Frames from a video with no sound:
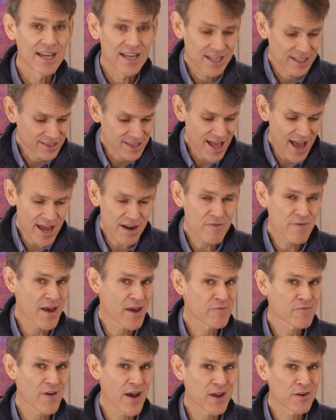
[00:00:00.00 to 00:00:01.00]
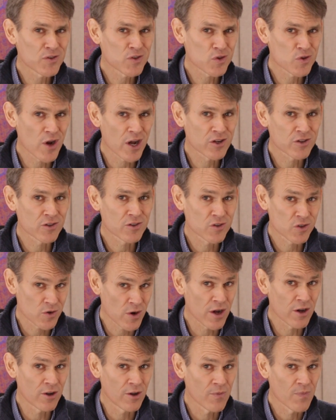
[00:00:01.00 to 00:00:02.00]
In light of that final
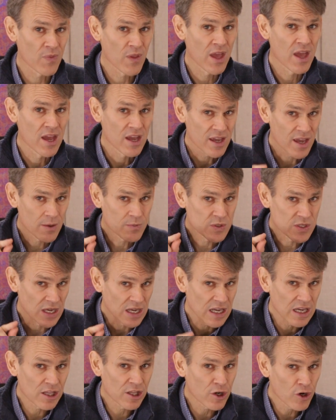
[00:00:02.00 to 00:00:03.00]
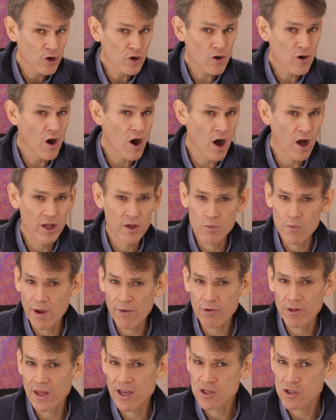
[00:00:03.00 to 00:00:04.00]
struggle comes the clear call in
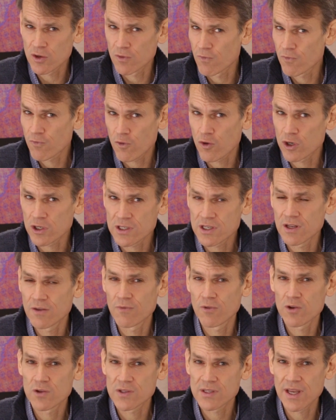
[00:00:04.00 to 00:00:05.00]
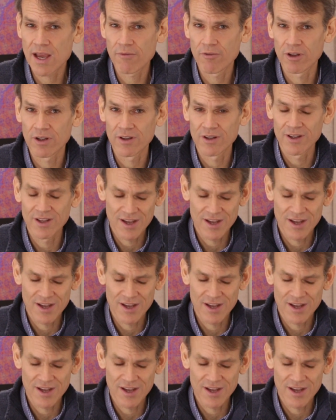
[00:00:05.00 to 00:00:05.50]
Revelation 14, verse 7.